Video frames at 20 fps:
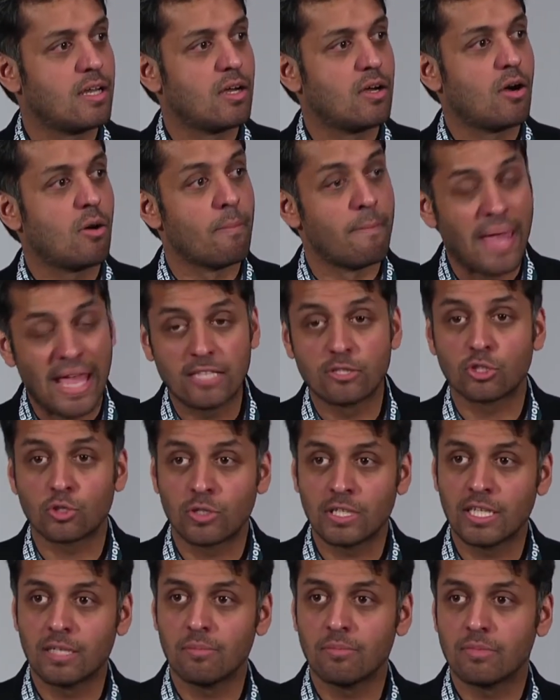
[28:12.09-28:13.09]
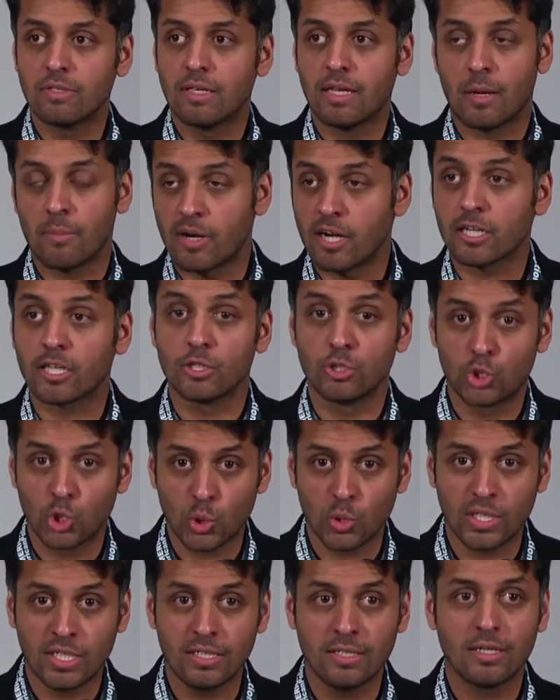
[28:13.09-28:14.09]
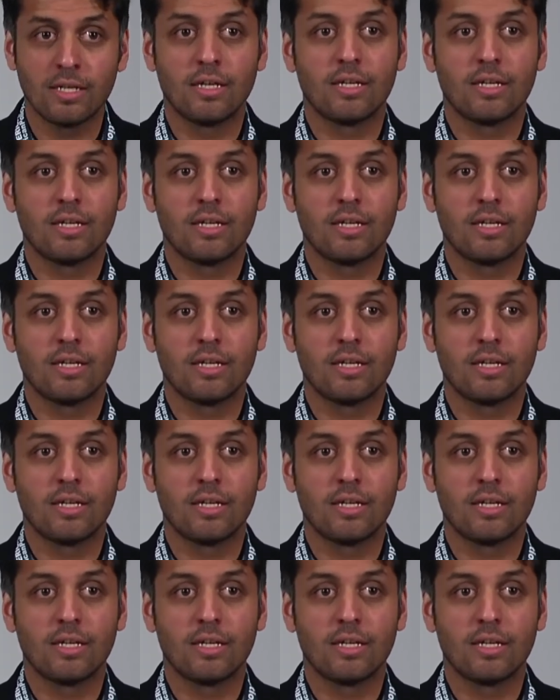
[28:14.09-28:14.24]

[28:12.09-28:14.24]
mainstream American Jewry.